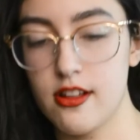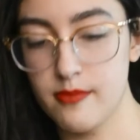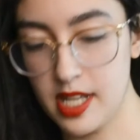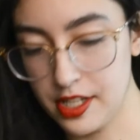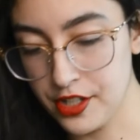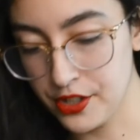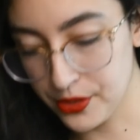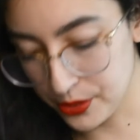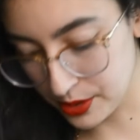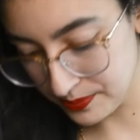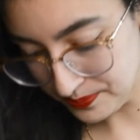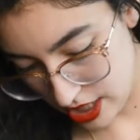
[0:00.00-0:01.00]

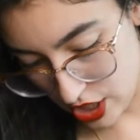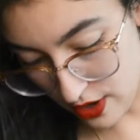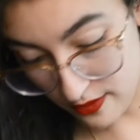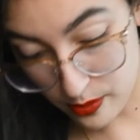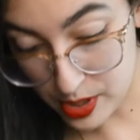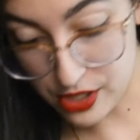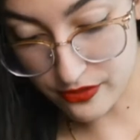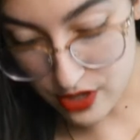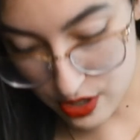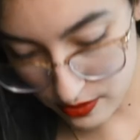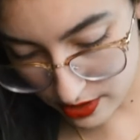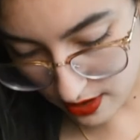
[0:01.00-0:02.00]
menu. You have a bunch of
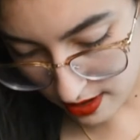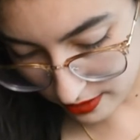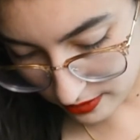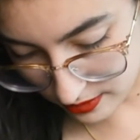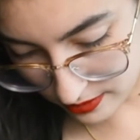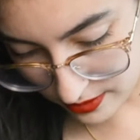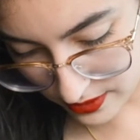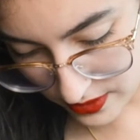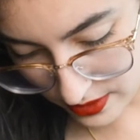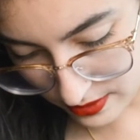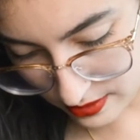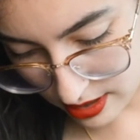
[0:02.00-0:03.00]
news
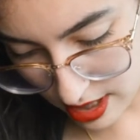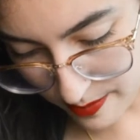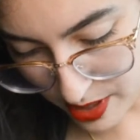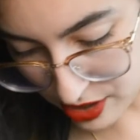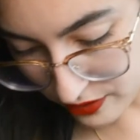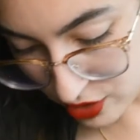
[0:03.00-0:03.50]
articles, a bunch of